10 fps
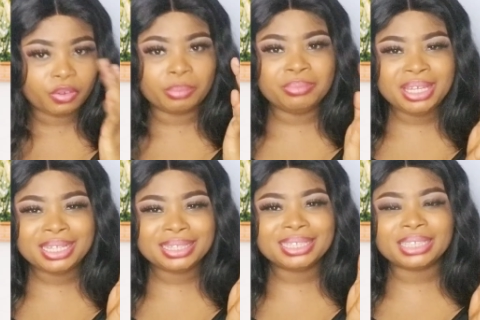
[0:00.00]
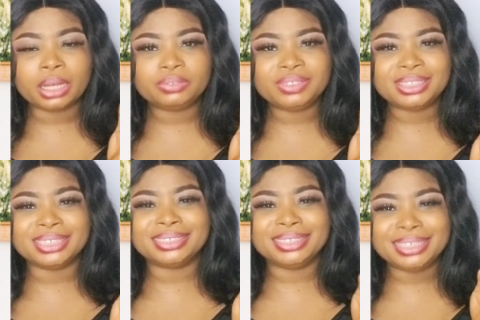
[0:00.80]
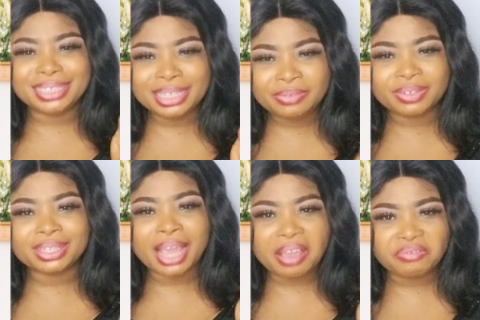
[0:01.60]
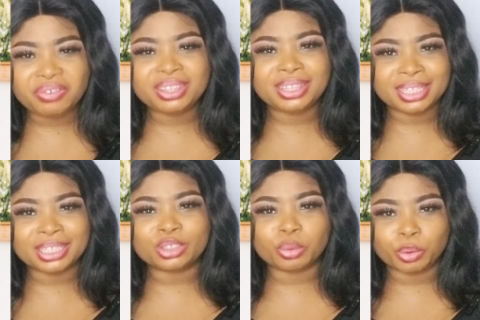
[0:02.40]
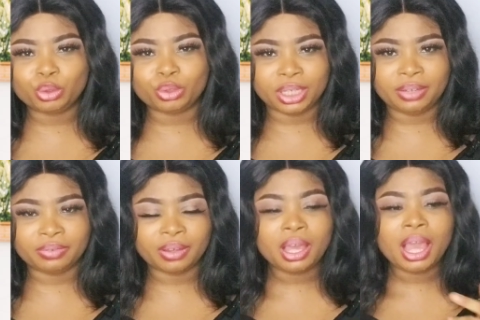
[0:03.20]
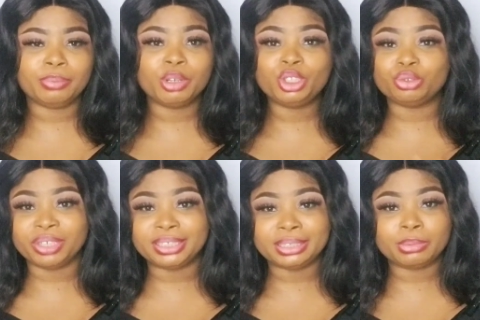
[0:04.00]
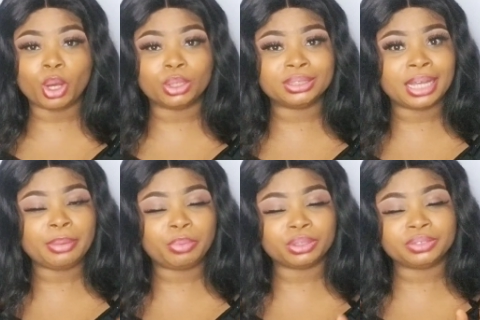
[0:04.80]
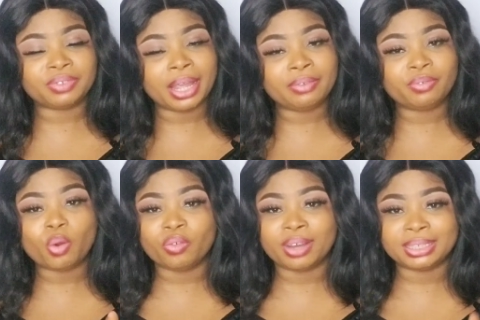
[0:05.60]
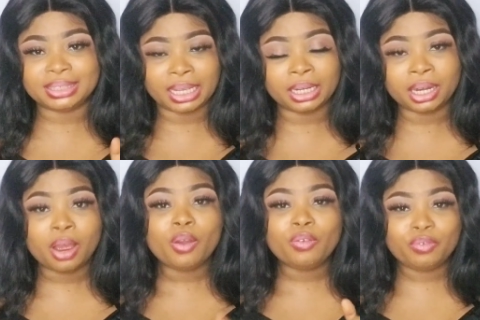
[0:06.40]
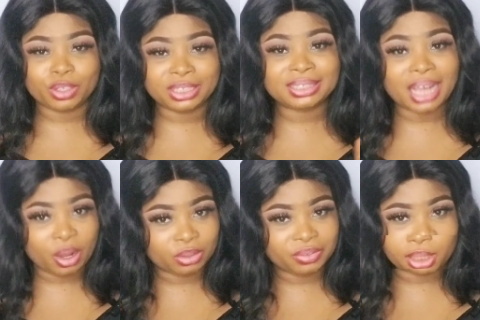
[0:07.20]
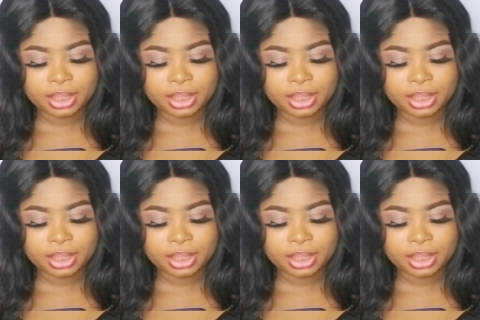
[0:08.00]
For me, this outfit is giving everything it's supposed to give. I'm going to rate him on 9.5 over 10 for this outfit.